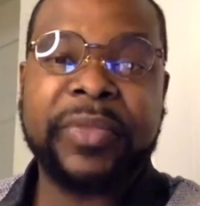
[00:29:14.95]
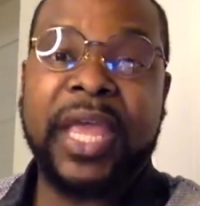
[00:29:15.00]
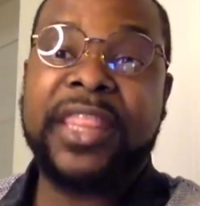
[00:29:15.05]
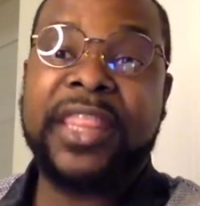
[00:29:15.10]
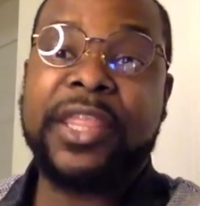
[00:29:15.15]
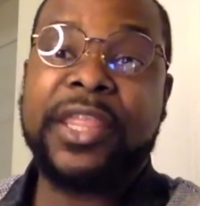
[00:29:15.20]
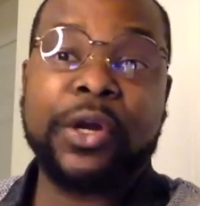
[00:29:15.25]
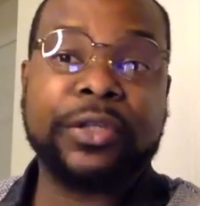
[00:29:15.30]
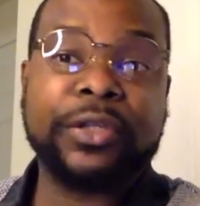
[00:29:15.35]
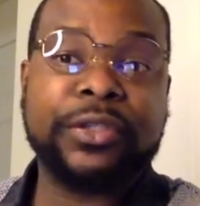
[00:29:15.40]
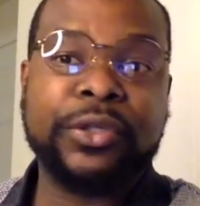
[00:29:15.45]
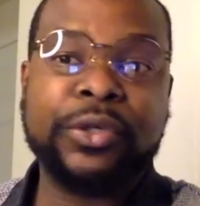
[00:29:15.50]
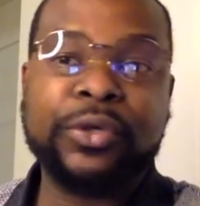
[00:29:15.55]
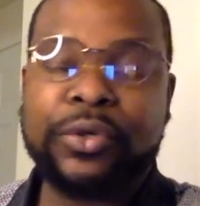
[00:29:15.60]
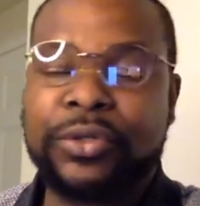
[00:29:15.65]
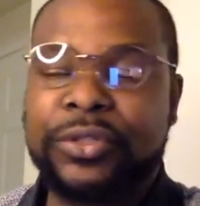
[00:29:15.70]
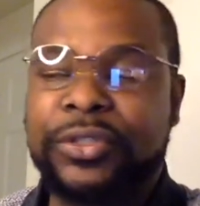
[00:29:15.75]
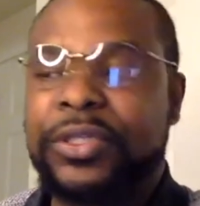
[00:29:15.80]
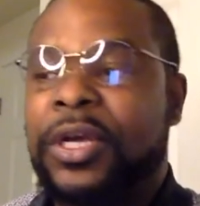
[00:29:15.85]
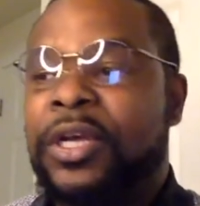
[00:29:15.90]
And there are
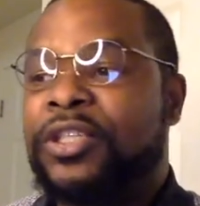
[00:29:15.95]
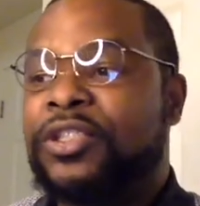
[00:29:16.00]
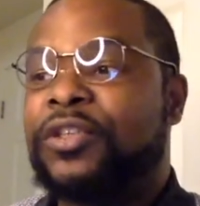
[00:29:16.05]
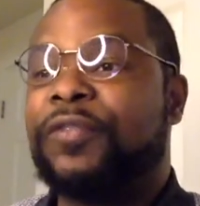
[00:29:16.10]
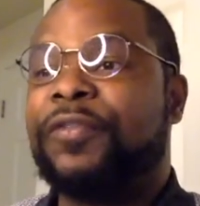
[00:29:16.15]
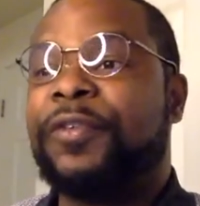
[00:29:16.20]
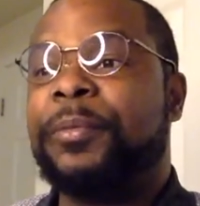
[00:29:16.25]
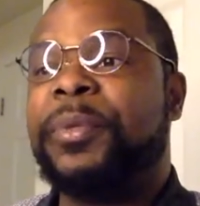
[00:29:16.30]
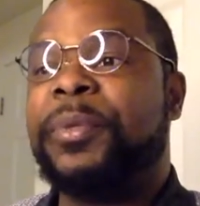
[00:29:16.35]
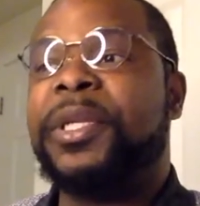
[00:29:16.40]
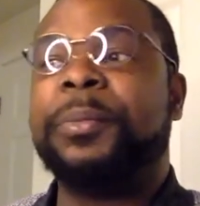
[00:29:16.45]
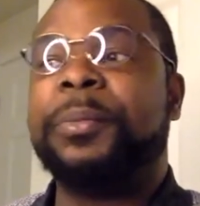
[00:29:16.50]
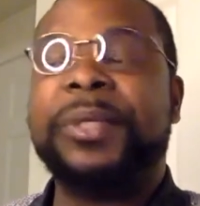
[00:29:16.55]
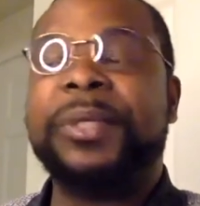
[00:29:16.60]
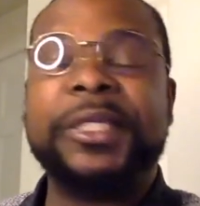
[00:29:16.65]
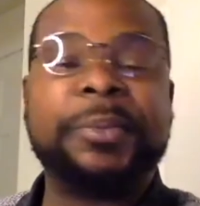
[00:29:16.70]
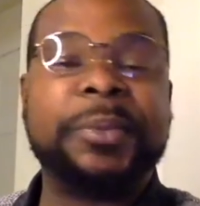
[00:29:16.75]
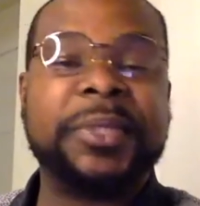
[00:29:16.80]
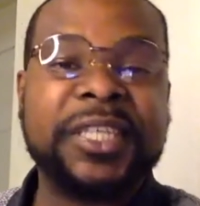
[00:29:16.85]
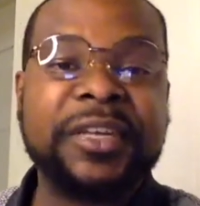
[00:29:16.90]
tools. So for
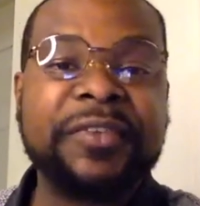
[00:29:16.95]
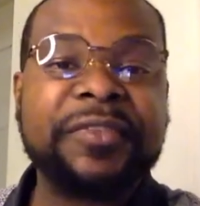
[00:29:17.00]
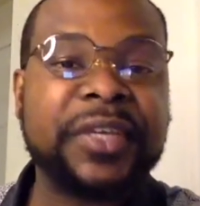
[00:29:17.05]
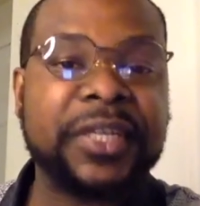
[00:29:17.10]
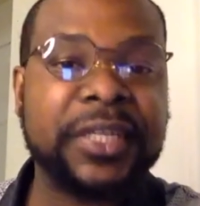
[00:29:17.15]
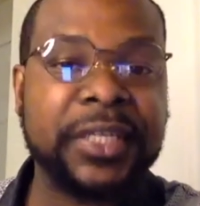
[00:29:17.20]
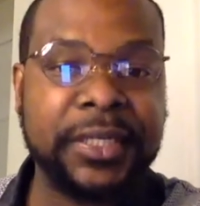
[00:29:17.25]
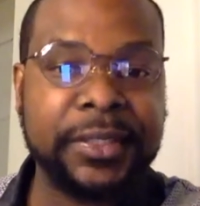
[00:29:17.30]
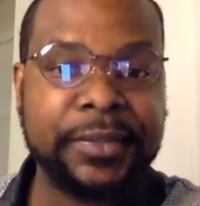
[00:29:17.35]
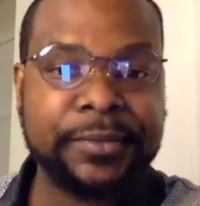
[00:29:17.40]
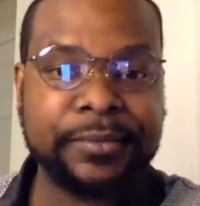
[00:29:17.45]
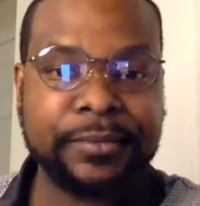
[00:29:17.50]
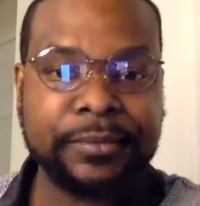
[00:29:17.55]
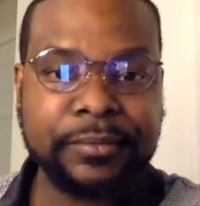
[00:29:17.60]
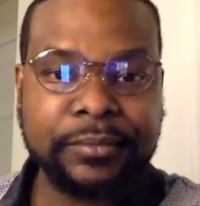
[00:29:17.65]
B2B specifically,